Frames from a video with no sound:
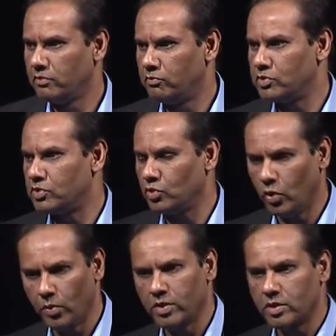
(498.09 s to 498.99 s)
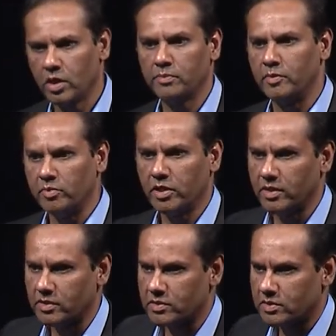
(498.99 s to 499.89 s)
which is over-the-top
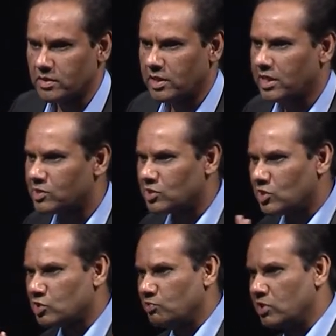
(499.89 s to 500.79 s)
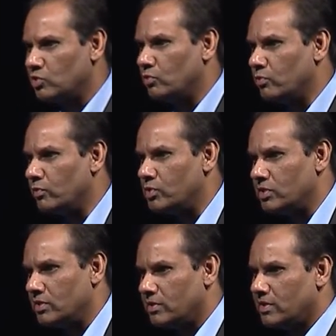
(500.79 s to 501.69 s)
MPLS. It takes 6 minutes to provision.